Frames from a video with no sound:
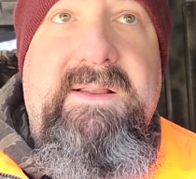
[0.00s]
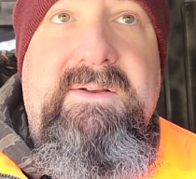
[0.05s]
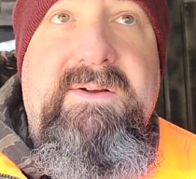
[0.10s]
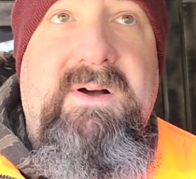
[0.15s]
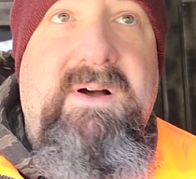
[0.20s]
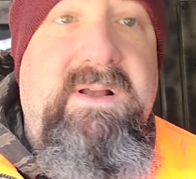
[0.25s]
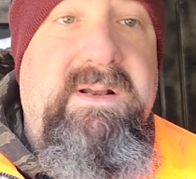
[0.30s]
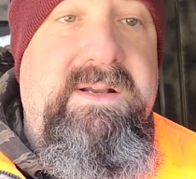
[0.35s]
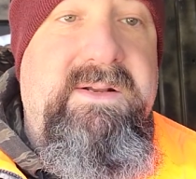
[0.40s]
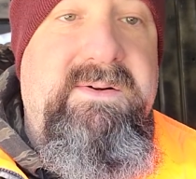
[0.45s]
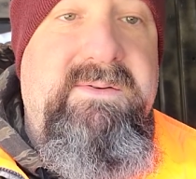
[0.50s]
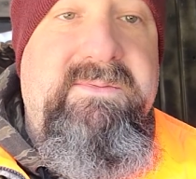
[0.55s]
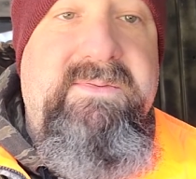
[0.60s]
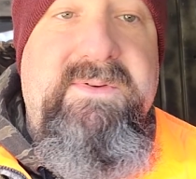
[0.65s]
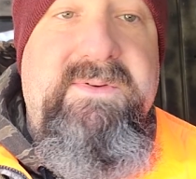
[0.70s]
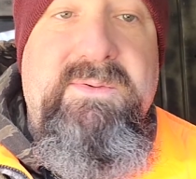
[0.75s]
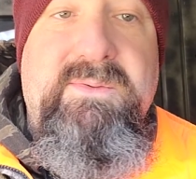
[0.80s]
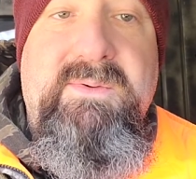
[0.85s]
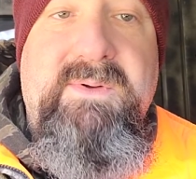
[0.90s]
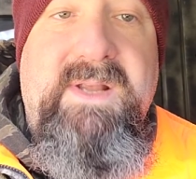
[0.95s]
Continental
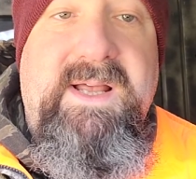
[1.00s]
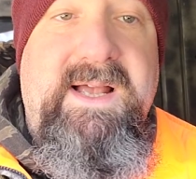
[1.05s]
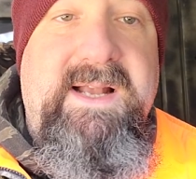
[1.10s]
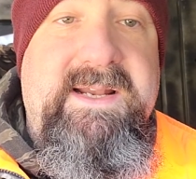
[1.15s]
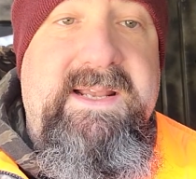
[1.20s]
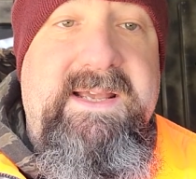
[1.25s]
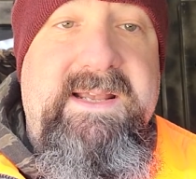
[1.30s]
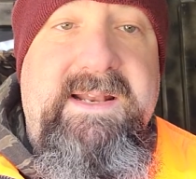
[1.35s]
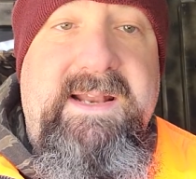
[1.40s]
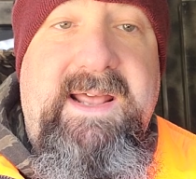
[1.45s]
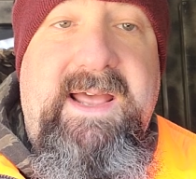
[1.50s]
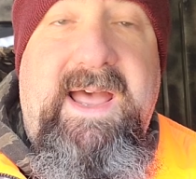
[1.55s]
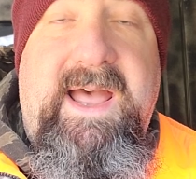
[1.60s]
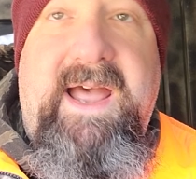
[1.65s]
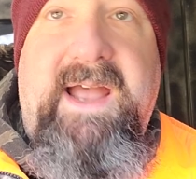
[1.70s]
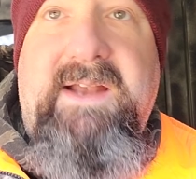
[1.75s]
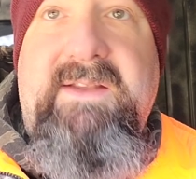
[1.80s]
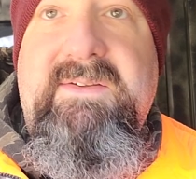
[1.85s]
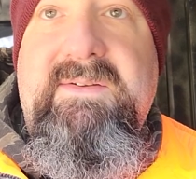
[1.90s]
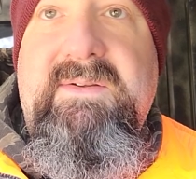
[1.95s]
Fuel Line getting hacked,